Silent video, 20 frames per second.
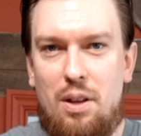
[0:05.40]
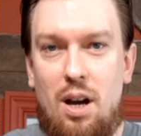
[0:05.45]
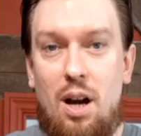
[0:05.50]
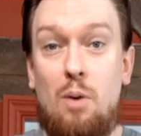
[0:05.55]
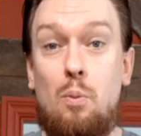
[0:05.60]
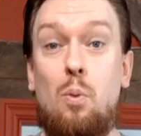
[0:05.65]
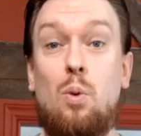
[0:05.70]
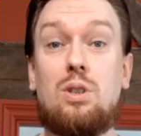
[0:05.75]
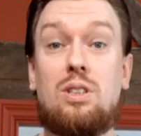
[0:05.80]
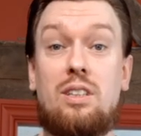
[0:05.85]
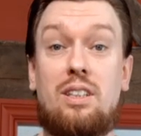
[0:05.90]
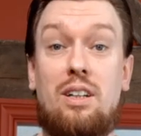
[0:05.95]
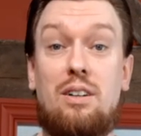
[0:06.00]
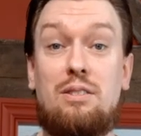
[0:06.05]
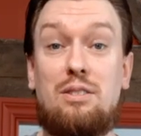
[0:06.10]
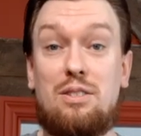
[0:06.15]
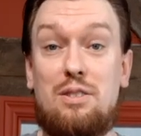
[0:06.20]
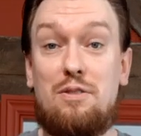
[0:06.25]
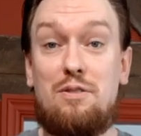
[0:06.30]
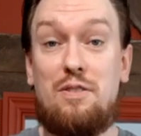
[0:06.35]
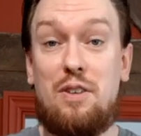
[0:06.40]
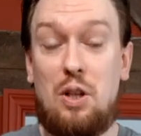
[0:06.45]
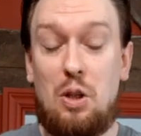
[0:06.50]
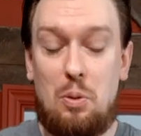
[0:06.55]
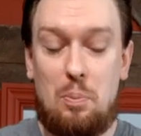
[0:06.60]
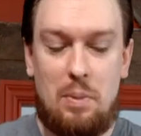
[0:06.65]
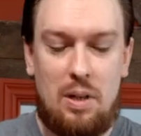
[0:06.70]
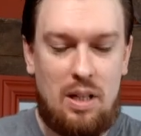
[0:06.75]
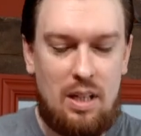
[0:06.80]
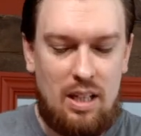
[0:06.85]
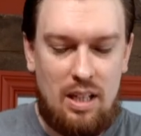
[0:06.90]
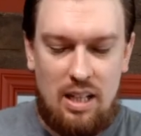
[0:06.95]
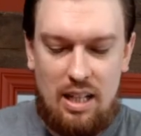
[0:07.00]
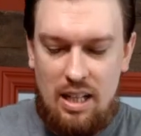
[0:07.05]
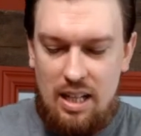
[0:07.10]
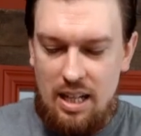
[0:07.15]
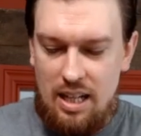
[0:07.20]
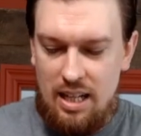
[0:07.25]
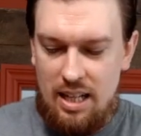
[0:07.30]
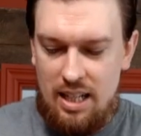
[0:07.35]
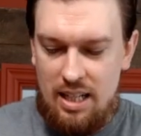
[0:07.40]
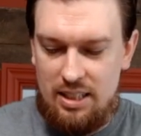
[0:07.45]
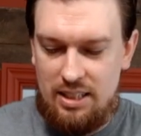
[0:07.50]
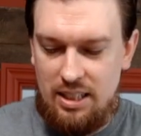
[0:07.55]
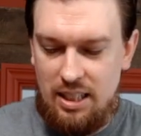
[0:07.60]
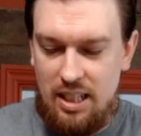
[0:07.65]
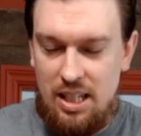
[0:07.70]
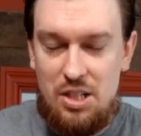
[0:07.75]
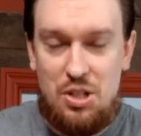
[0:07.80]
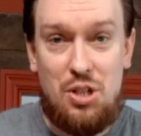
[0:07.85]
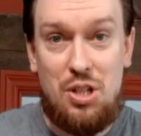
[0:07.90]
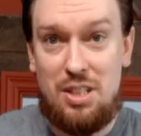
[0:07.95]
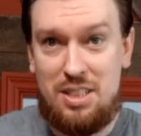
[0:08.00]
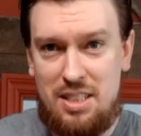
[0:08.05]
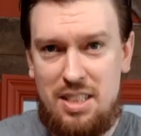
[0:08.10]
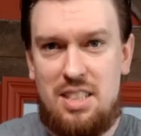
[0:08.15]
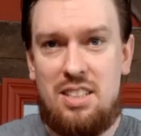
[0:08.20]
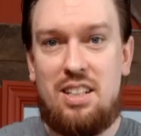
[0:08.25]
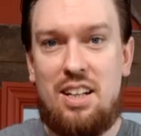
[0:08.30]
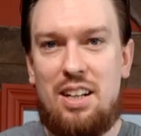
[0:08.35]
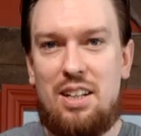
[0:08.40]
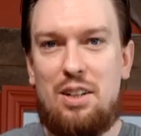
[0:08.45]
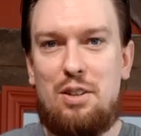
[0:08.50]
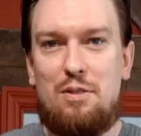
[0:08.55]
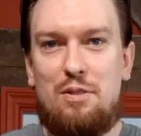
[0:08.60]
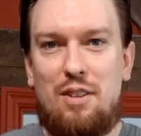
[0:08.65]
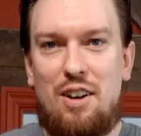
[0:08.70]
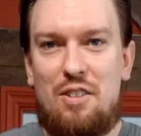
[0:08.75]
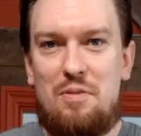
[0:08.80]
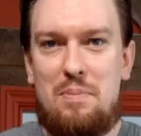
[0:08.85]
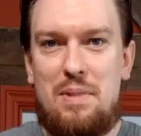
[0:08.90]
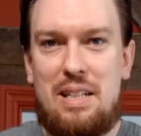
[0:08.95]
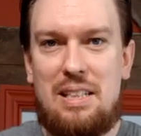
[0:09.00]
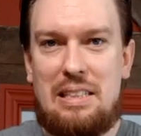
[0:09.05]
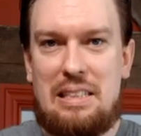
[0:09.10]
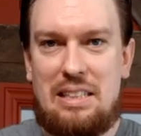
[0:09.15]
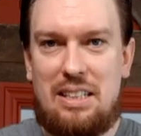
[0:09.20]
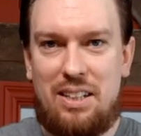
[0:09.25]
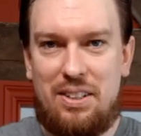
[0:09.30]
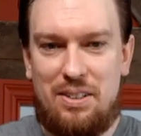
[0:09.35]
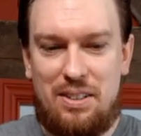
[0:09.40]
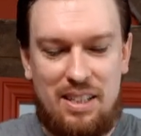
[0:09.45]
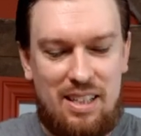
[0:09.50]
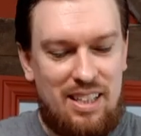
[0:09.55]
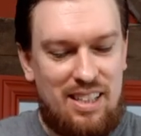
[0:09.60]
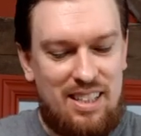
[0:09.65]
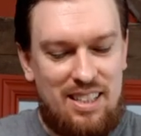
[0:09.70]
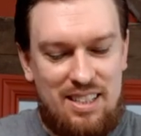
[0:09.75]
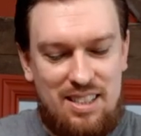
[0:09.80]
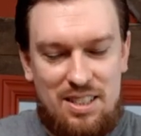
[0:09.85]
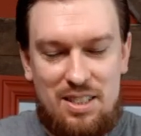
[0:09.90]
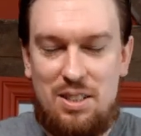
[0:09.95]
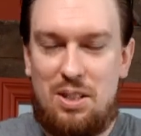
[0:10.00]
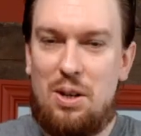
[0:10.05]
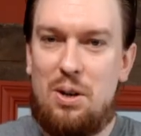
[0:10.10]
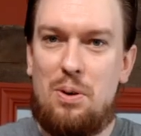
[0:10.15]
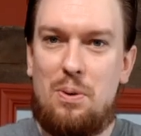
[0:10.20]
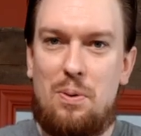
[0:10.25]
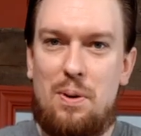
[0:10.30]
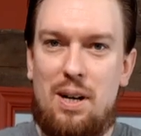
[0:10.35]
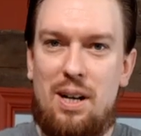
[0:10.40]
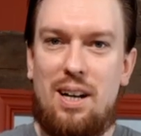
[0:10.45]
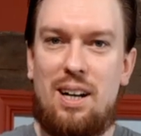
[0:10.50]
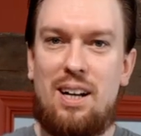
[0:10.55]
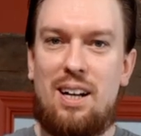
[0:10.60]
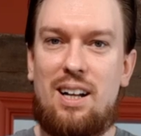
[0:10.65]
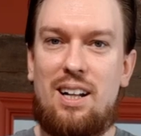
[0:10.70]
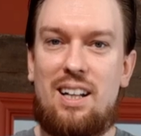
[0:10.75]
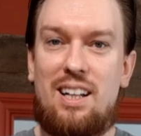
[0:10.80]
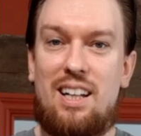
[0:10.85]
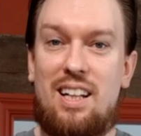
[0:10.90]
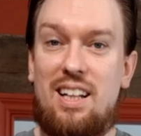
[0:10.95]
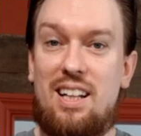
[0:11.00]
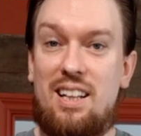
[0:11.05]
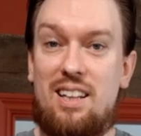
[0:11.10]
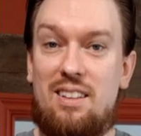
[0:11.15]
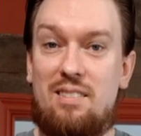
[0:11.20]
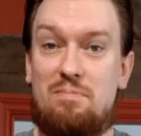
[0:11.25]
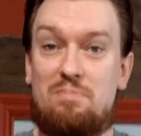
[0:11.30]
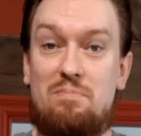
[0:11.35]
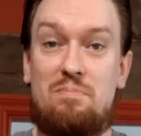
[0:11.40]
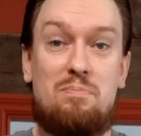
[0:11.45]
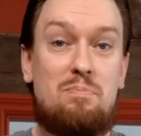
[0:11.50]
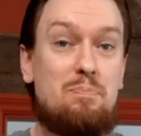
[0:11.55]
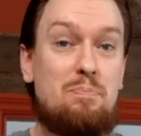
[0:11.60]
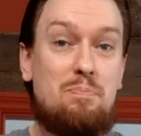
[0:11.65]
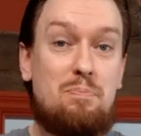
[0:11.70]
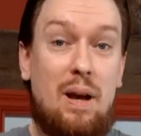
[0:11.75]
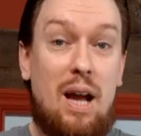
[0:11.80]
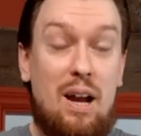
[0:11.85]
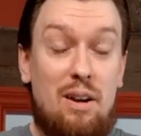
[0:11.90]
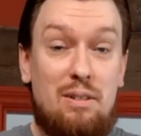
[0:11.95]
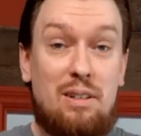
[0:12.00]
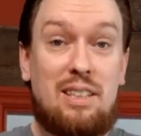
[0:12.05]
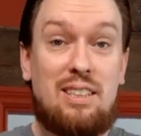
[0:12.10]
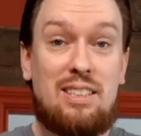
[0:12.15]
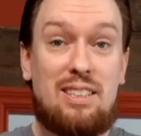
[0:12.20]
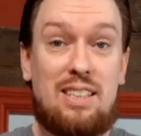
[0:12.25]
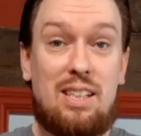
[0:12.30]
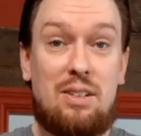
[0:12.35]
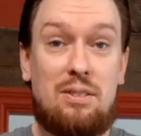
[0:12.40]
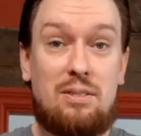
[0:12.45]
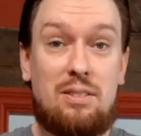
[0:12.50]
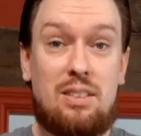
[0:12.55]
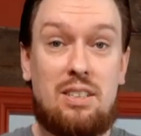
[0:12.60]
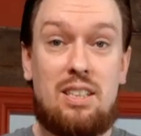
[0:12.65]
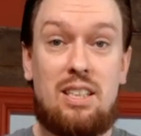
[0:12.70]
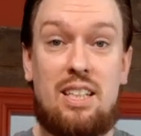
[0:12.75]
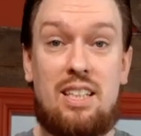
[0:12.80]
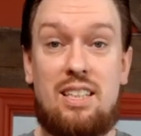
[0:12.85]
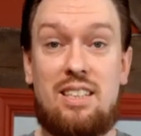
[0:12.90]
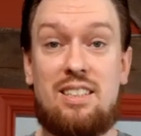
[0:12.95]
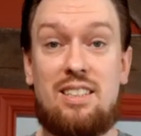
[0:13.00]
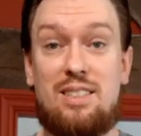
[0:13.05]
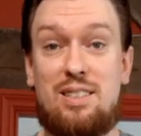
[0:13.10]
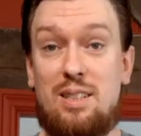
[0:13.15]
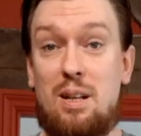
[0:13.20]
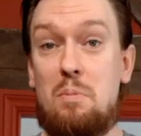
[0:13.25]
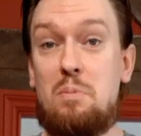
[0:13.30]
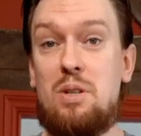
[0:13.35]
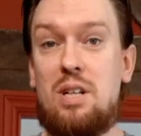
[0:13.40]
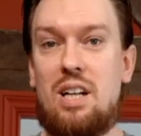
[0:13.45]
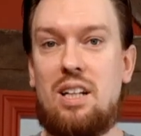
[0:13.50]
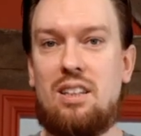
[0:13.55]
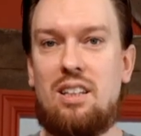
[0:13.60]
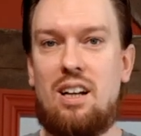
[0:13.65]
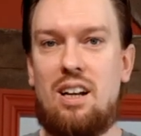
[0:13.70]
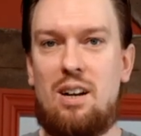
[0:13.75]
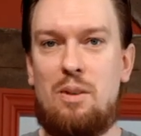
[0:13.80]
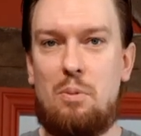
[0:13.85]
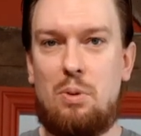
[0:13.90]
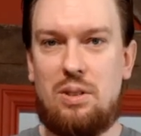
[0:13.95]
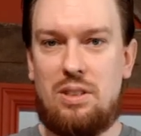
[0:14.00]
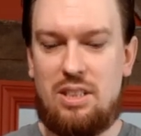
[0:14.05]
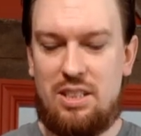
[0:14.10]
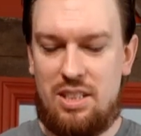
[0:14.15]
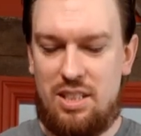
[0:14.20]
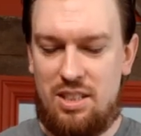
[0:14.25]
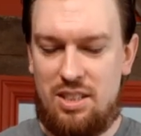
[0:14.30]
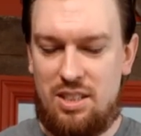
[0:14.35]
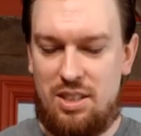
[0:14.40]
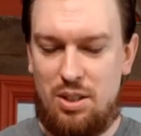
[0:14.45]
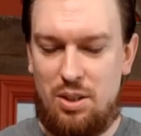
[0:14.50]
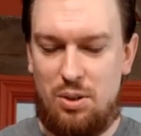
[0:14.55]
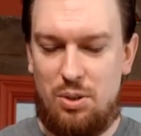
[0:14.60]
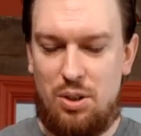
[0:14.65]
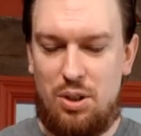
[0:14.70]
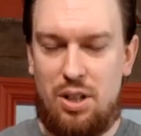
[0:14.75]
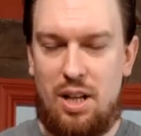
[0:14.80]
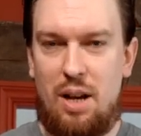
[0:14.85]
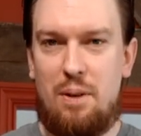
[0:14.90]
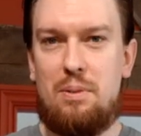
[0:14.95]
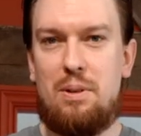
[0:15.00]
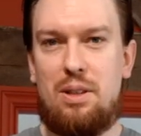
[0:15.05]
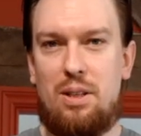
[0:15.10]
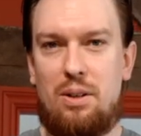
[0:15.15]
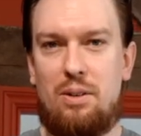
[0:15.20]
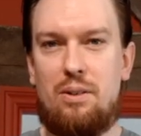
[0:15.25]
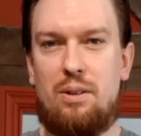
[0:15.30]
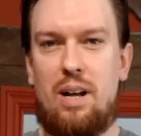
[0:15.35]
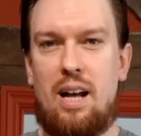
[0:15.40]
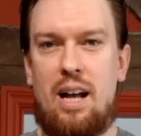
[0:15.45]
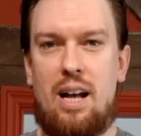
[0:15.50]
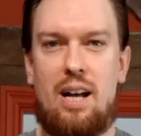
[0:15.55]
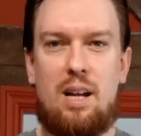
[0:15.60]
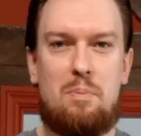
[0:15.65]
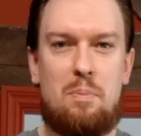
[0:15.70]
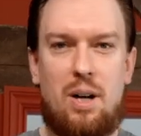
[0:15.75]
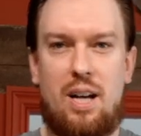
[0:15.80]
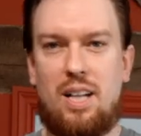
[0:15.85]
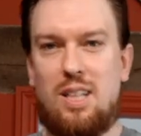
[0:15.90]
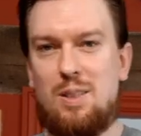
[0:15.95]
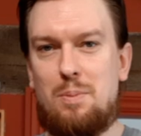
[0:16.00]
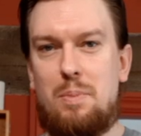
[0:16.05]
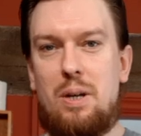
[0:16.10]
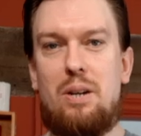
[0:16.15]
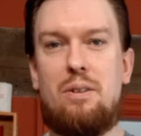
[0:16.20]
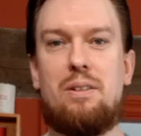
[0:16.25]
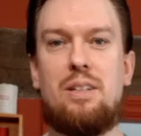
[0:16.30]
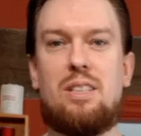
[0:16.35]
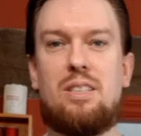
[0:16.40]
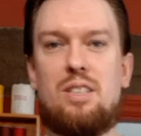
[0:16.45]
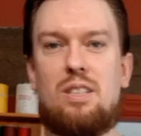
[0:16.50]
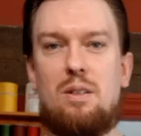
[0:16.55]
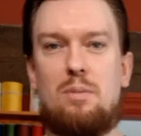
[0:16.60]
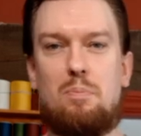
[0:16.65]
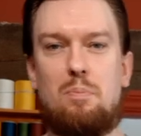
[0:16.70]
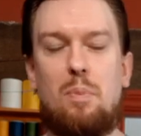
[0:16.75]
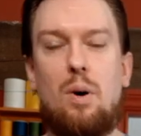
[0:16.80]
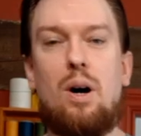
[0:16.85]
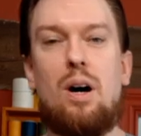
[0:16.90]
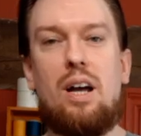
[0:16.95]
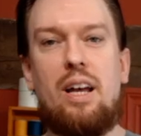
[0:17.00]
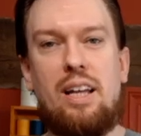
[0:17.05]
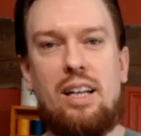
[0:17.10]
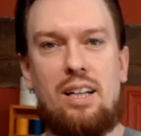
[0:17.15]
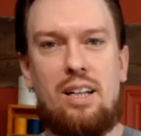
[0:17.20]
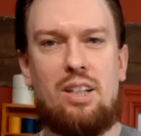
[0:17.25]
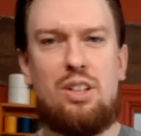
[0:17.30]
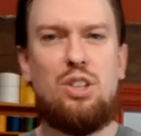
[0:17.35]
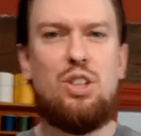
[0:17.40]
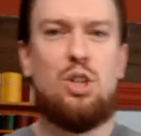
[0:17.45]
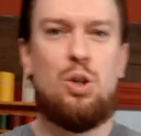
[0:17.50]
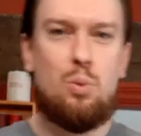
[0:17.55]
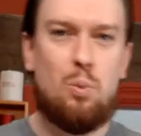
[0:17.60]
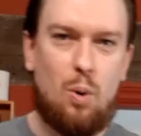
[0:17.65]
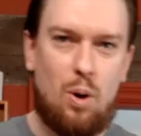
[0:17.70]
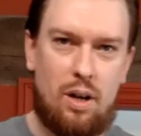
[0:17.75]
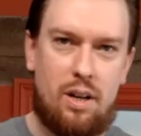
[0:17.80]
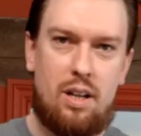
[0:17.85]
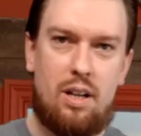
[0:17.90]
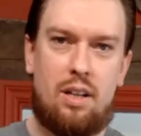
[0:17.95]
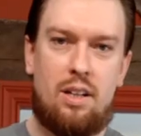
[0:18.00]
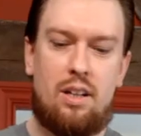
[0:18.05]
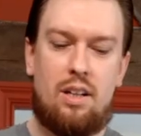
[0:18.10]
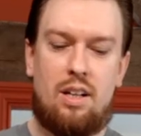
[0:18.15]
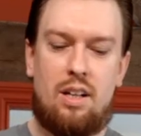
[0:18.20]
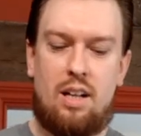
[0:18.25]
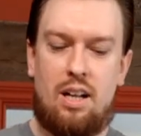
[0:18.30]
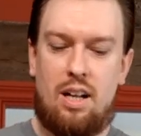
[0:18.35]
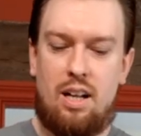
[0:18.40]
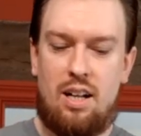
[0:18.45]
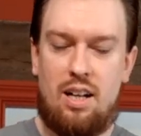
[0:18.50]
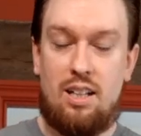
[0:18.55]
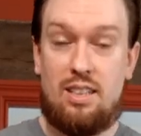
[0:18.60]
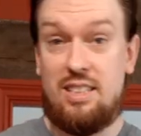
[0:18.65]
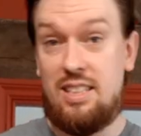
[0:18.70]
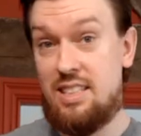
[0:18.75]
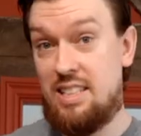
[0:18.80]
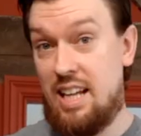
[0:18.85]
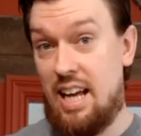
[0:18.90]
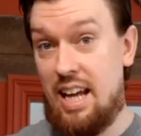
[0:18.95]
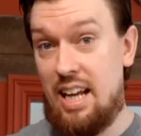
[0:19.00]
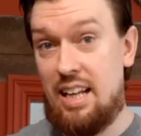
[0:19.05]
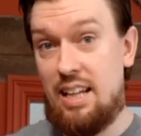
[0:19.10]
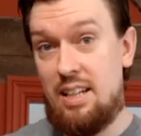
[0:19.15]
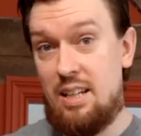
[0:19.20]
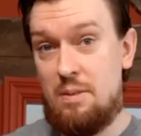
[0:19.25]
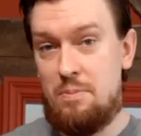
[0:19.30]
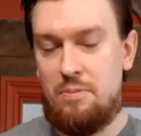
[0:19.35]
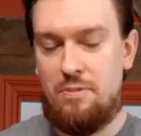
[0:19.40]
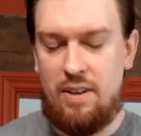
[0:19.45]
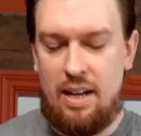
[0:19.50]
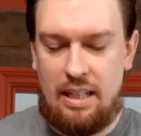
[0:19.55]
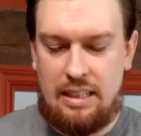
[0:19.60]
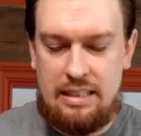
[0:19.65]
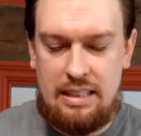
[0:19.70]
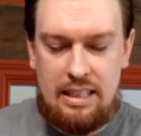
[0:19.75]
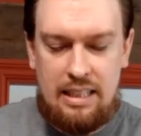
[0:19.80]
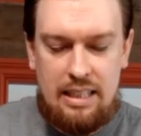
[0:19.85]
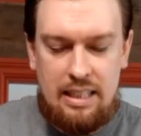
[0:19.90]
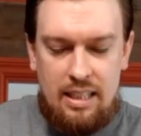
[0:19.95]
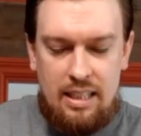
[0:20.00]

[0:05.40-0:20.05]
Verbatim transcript: that I wasn't going to film until uh, I just decided five minutes ago. So uh, paring stones is the subject that I wanted to share with you and my experience buying a new one uh, today, in fact.